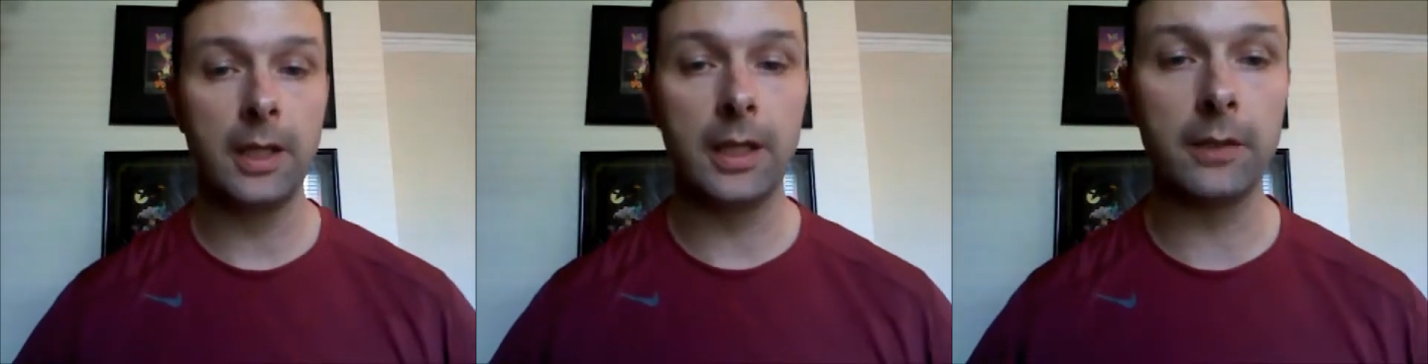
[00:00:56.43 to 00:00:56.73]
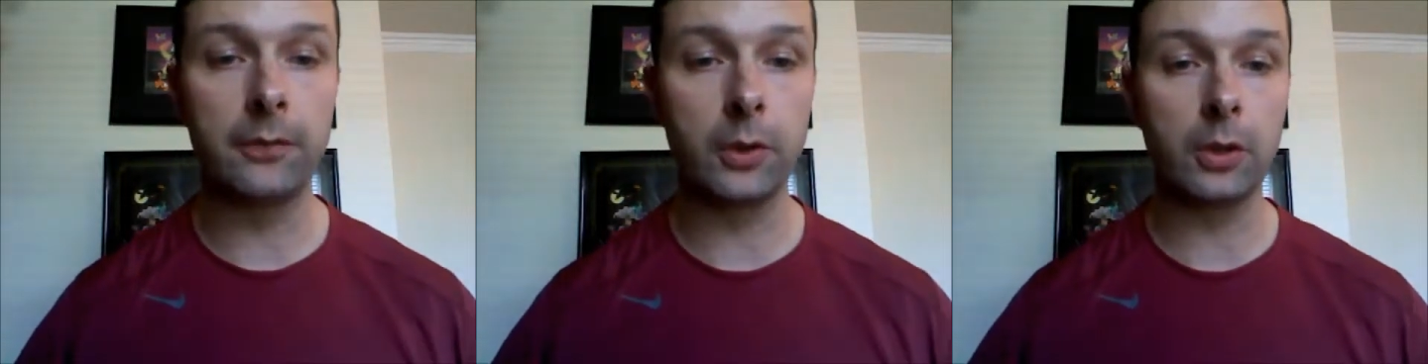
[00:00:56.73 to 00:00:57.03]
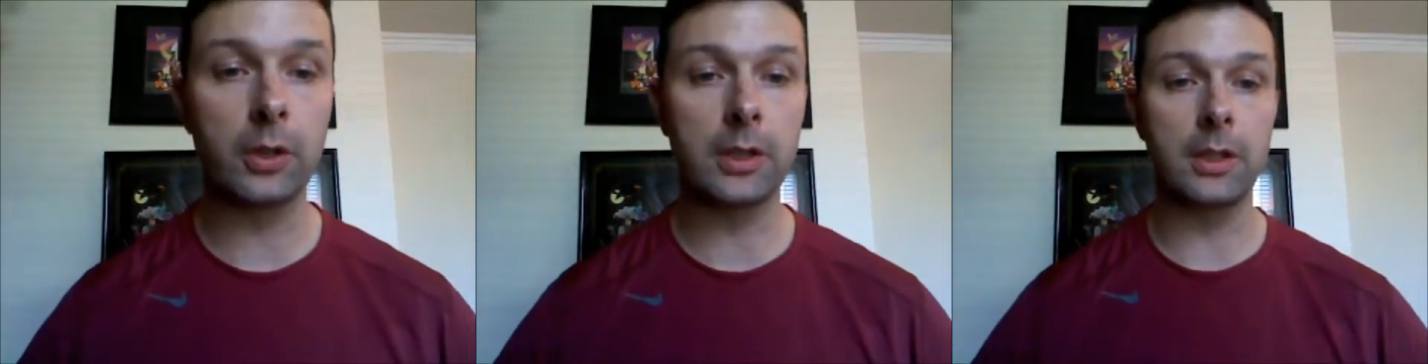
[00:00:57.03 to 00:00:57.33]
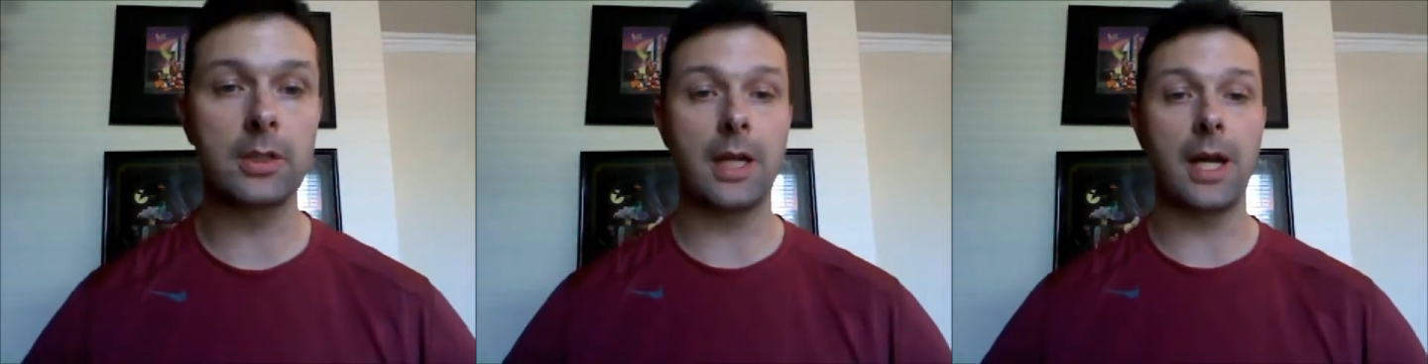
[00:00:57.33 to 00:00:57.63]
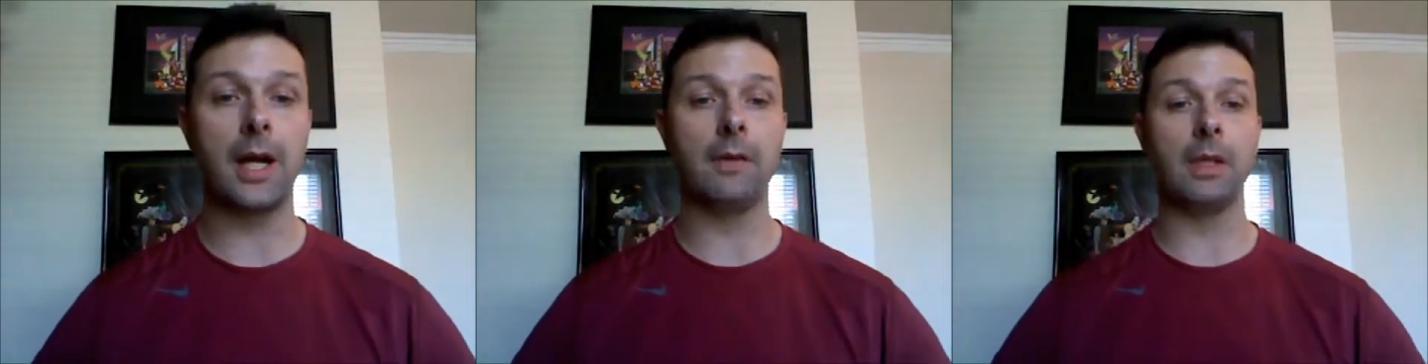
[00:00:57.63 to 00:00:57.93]
If you're looking to
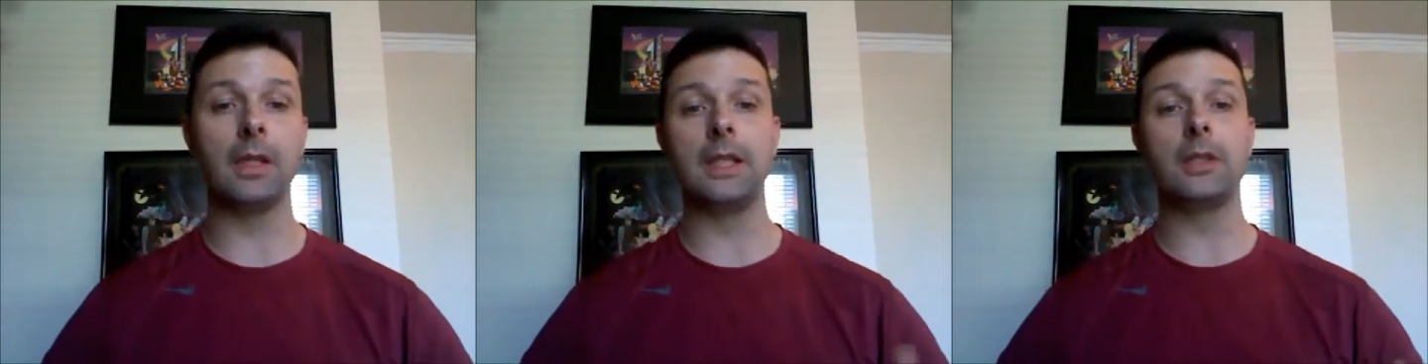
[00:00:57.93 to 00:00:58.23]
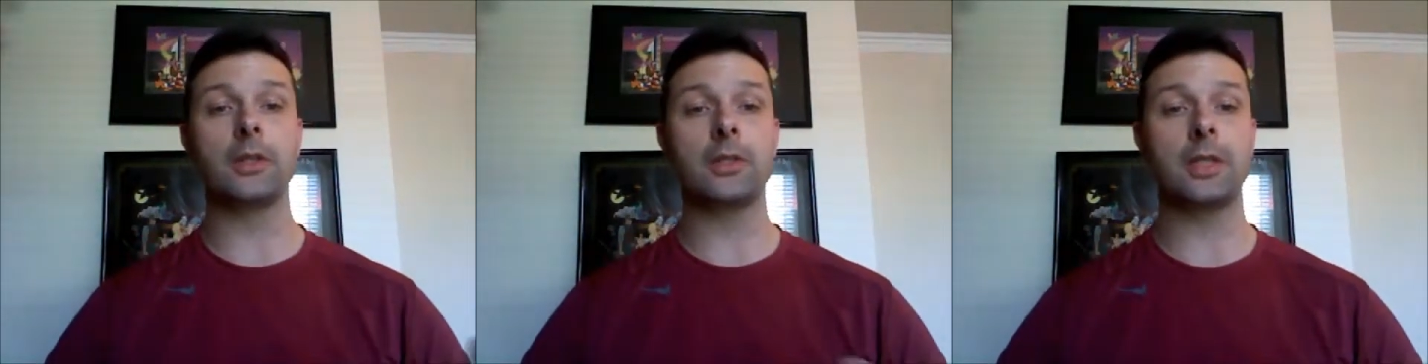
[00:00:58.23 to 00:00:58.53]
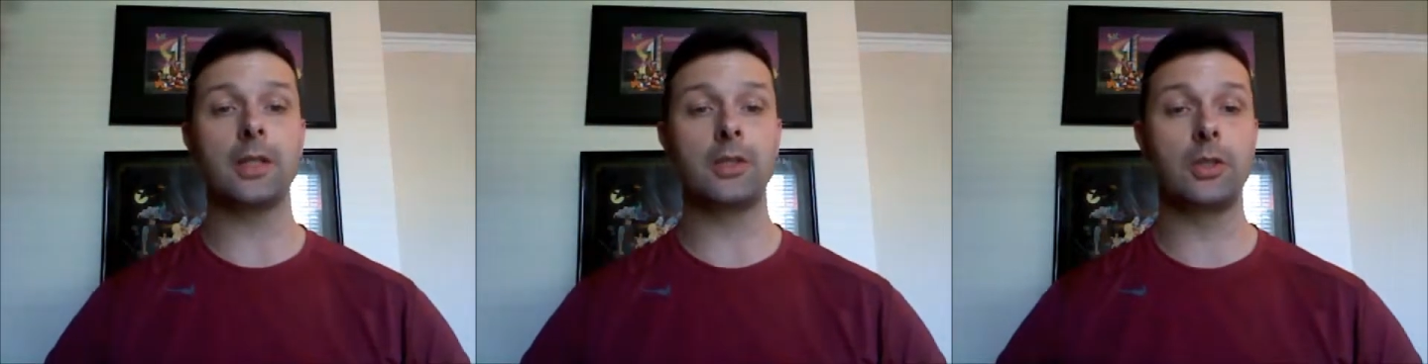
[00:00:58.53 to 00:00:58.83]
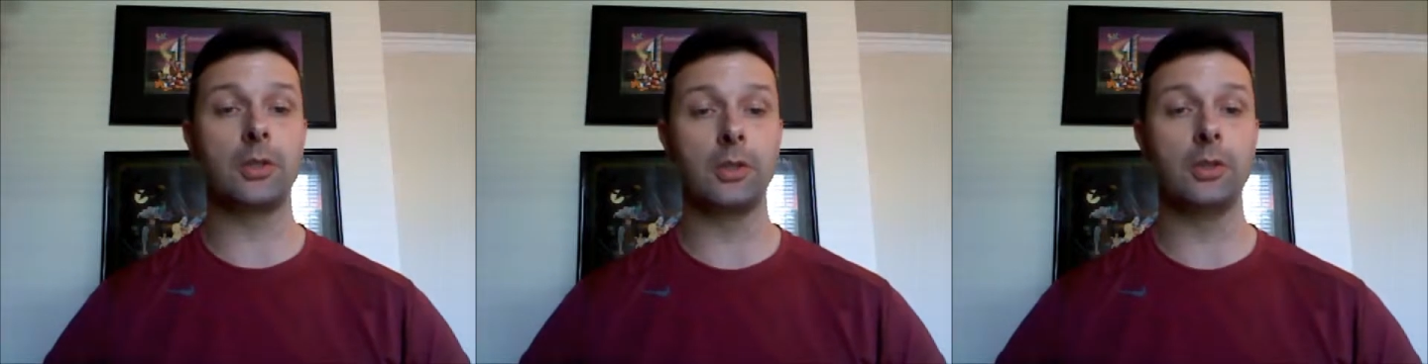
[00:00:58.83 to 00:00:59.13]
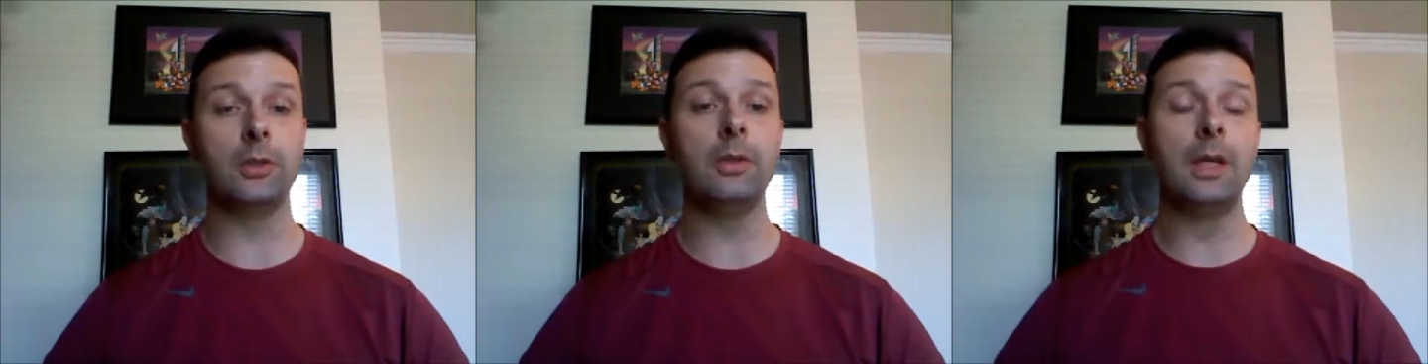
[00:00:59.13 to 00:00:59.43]
have a leaner and sexier
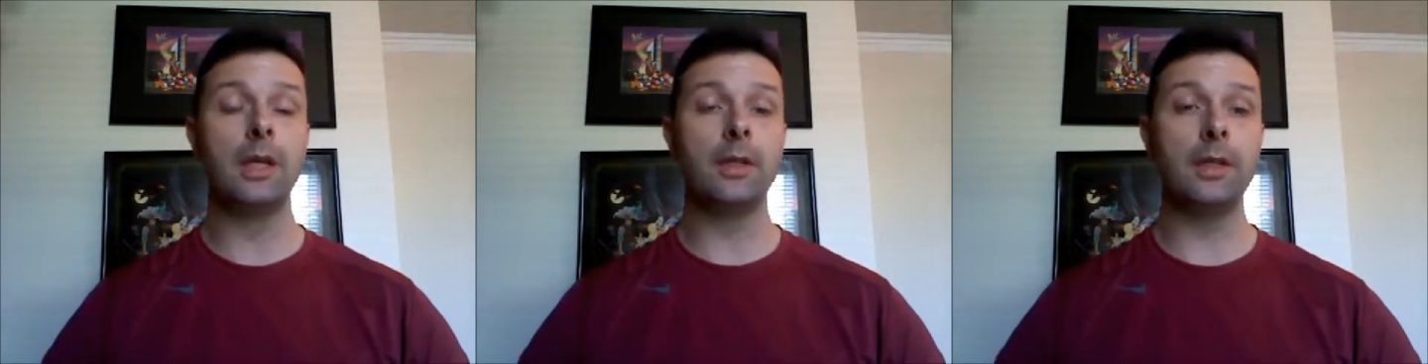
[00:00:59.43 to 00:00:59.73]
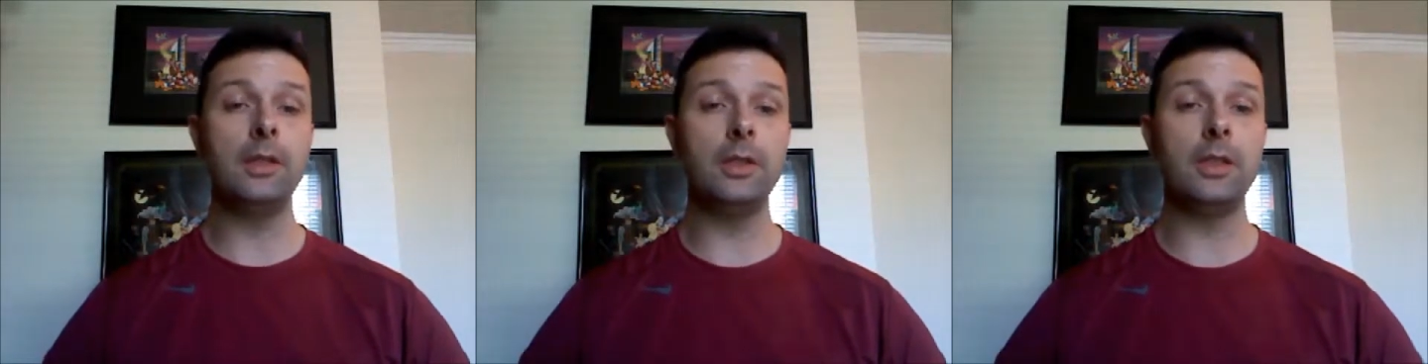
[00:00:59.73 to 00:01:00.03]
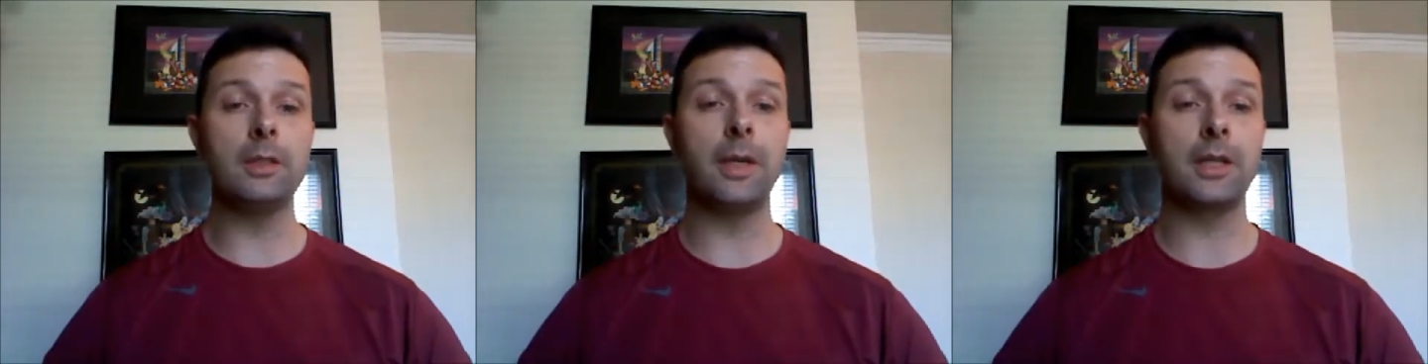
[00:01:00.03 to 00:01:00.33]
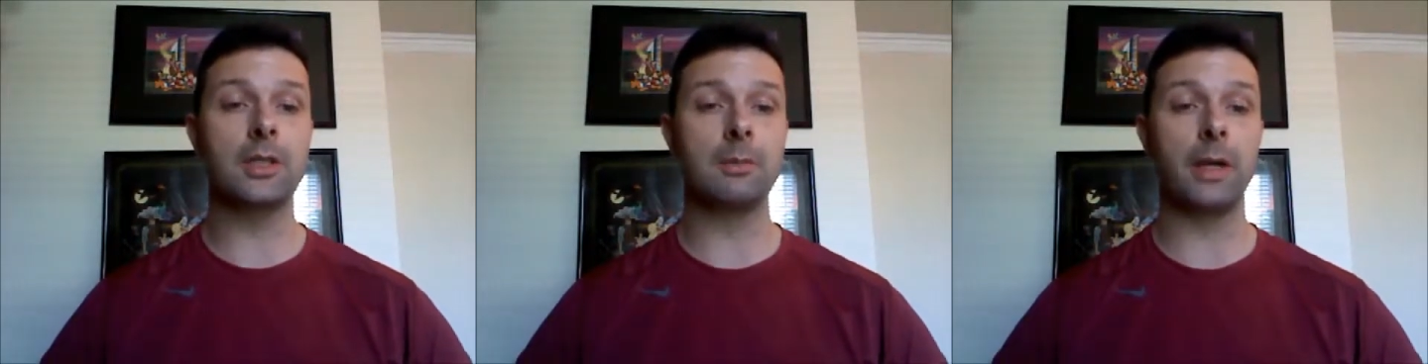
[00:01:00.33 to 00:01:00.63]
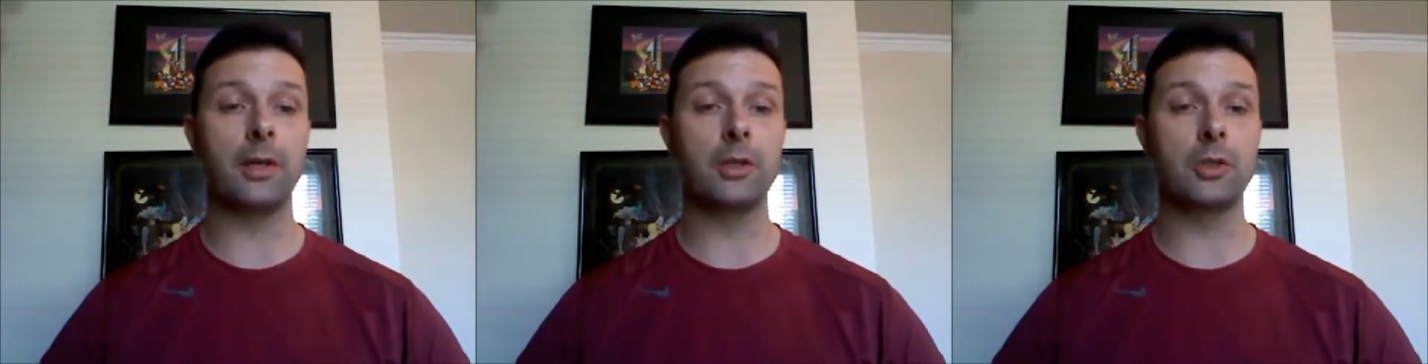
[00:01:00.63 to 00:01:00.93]
you, then you need to make some
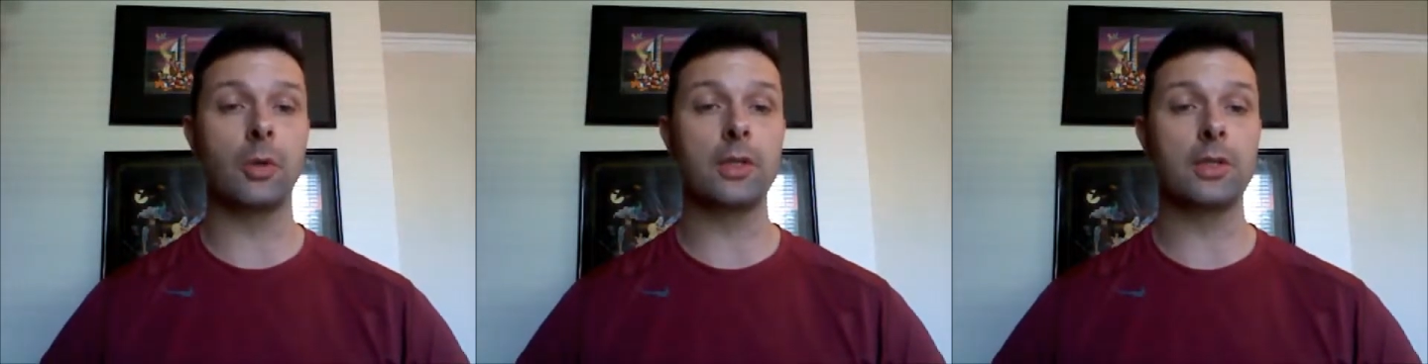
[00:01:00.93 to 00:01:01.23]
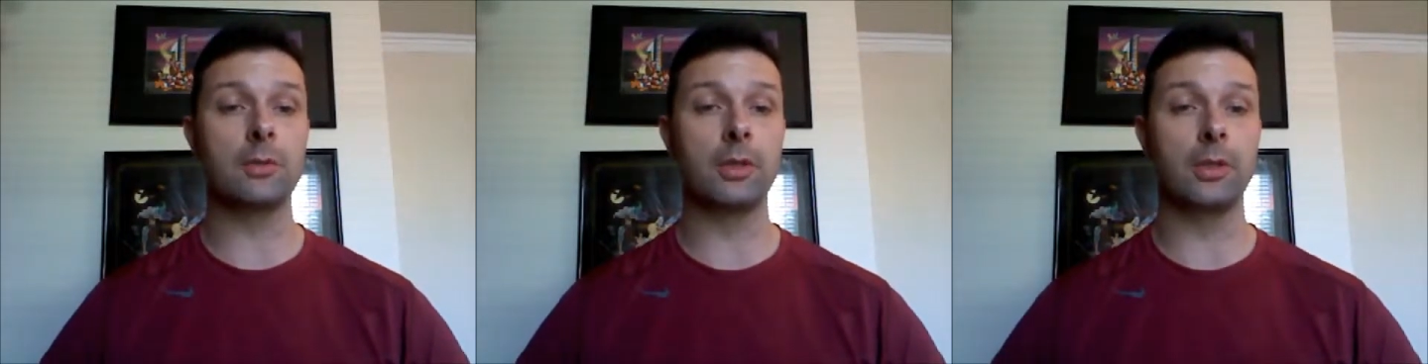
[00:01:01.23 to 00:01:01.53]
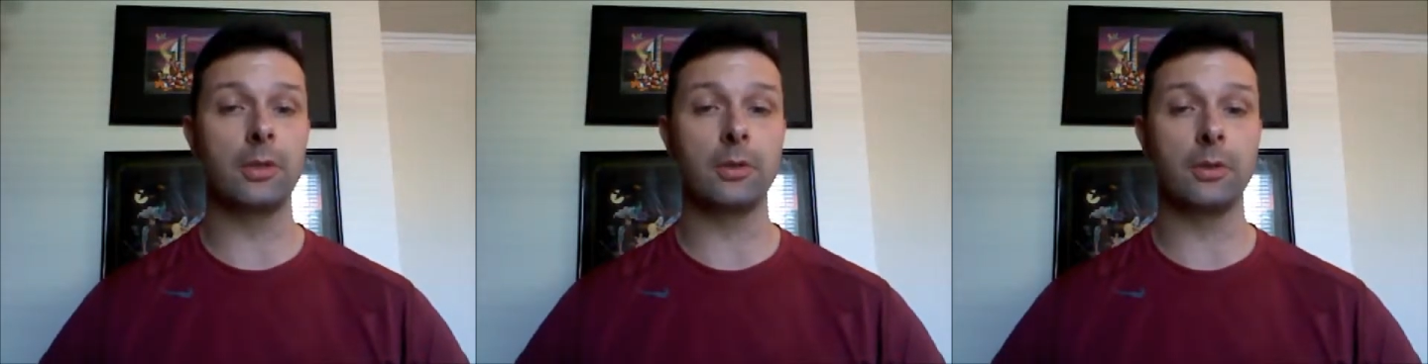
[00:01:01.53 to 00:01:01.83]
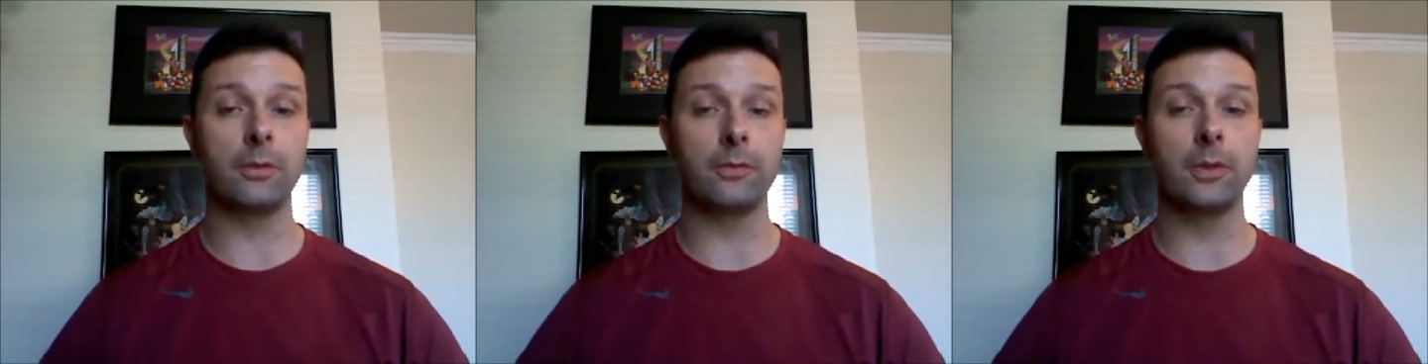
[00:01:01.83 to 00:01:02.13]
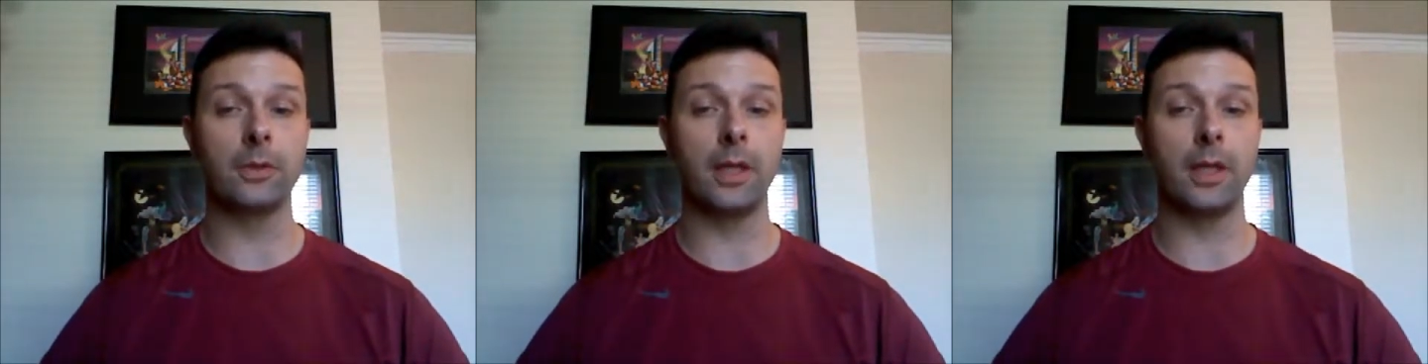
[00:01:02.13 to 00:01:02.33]
better choices with your food.